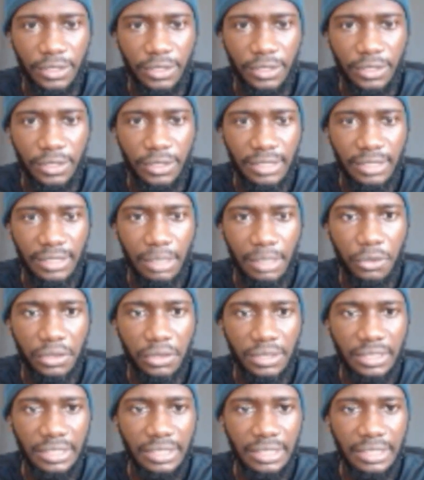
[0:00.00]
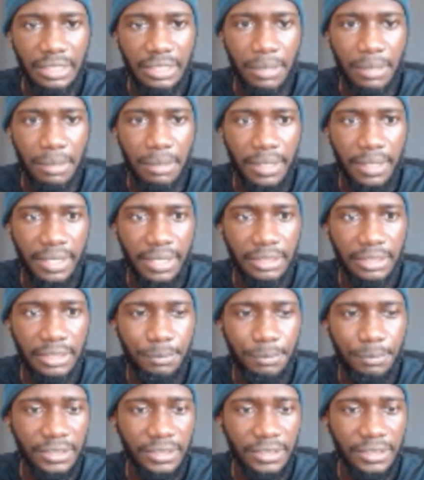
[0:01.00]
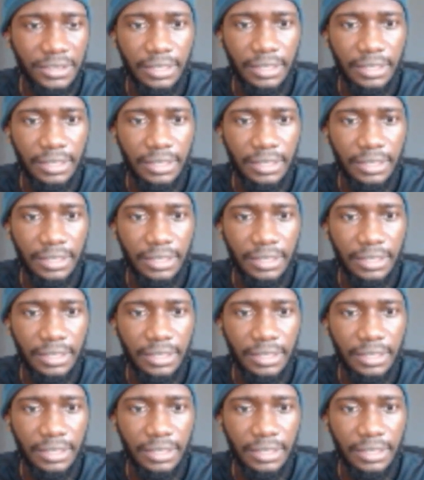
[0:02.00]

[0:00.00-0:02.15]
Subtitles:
you can see I'm currently in the ClickBank market space,